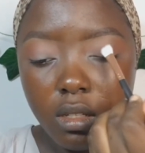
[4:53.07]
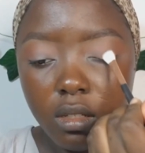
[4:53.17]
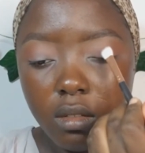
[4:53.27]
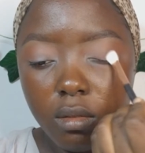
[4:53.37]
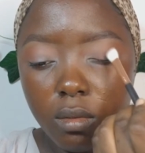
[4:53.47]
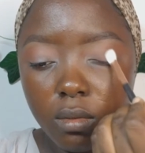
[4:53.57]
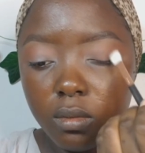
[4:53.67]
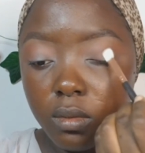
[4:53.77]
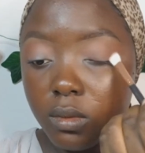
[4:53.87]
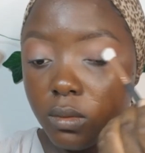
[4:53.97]
you know,
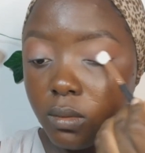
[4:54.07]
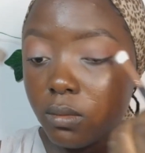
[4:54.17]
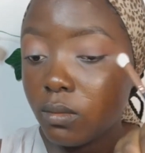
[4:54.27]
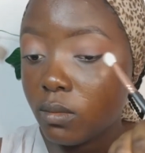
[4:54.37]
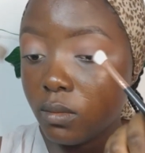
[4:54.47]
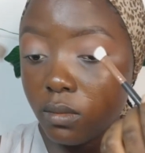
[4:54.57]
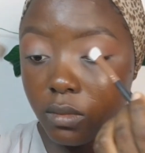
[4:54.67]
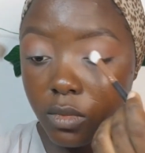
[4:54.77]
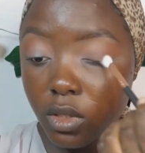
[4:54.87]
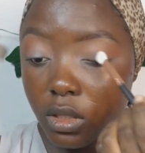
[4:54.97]

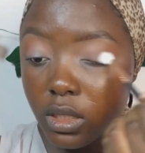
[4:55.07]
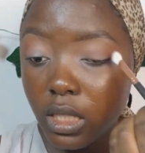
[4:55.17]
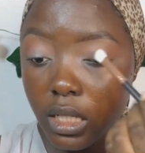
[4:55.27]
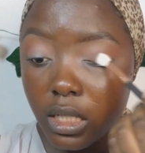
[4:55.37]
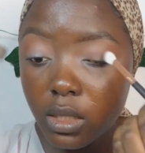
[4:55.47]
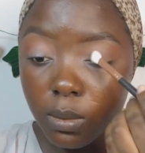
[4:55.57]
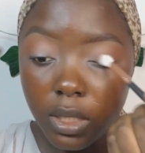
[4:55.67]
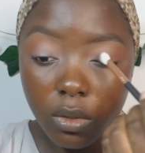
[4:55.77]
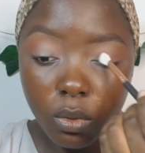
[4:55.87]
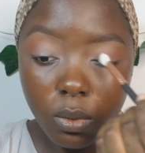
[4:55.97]
dusted it
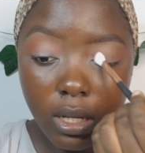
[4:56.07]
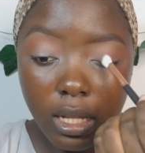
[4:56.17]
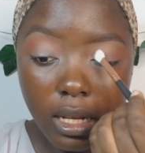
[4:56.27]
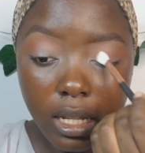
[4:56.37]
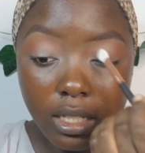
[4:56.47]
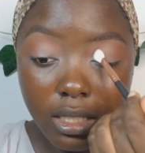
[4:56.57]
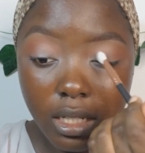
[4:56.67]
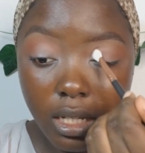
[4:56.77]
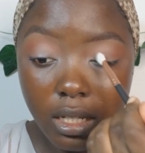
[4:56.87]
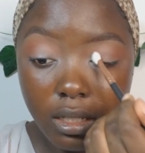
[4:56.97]
below her lash
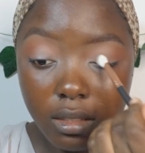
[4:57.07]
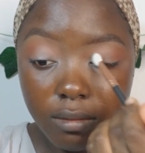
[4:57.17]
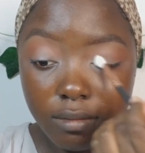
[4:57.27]
line.